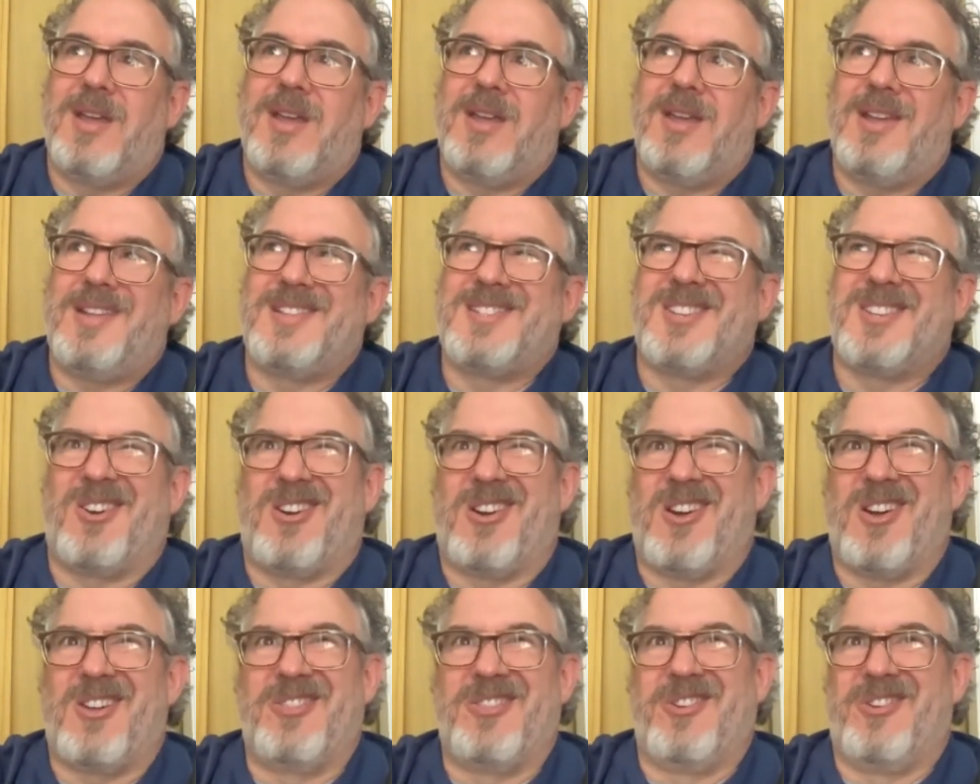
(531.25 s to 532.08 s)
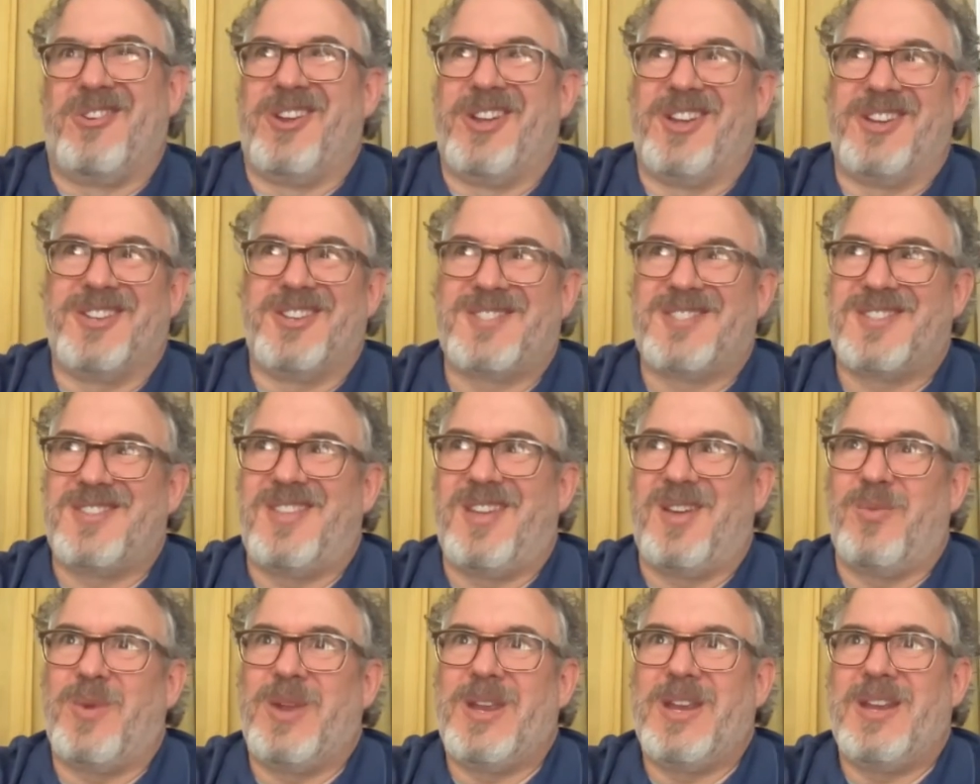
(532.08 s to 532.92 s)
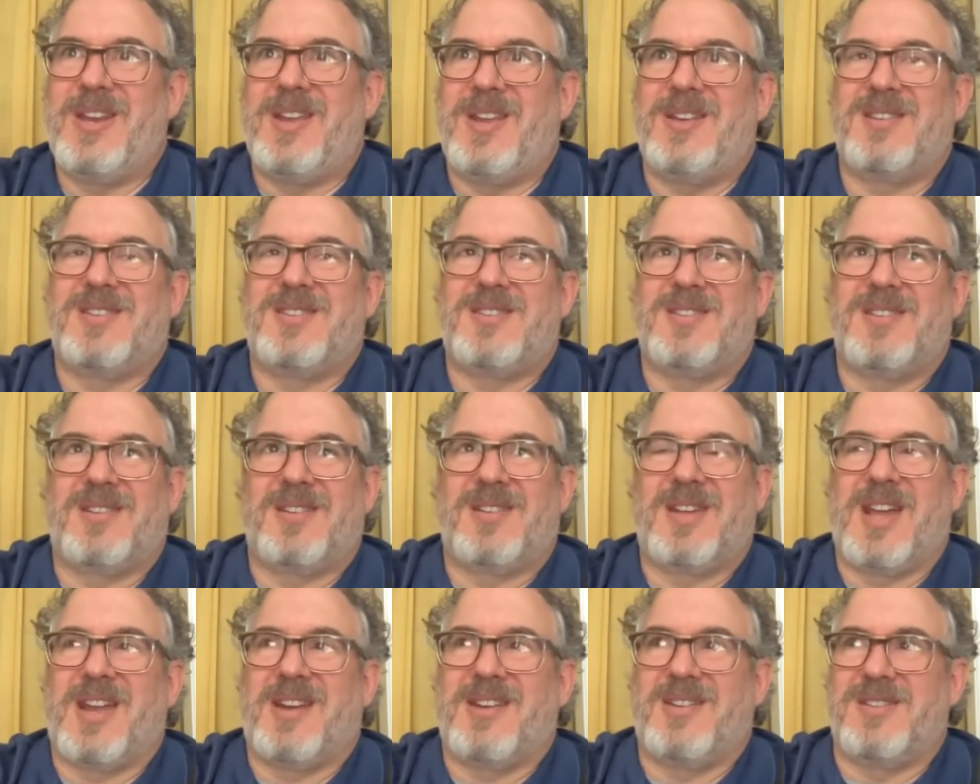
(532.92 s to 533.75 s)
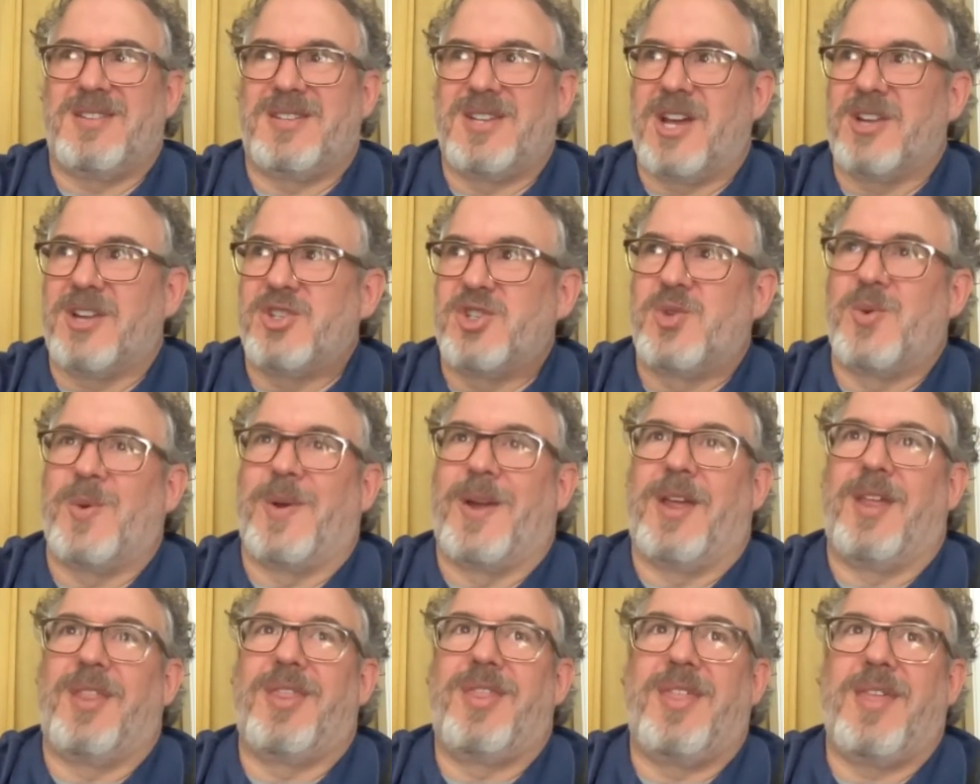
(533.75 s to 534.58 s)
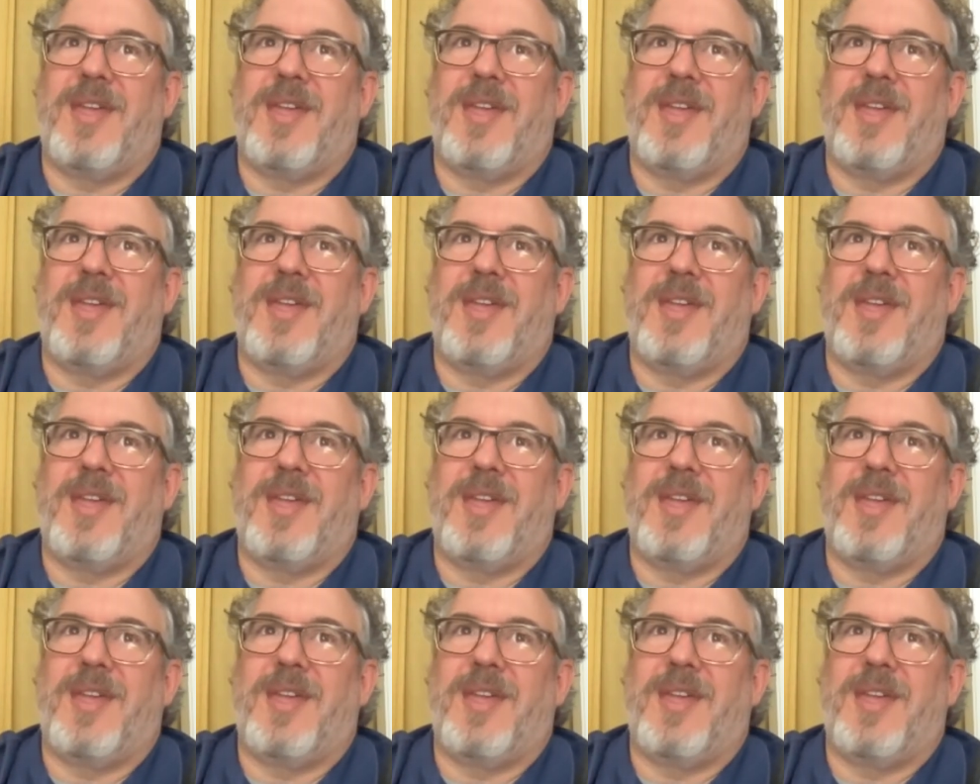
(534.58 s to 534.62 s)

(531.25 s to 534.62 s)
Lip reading: it's our otherness that we need to get in touch with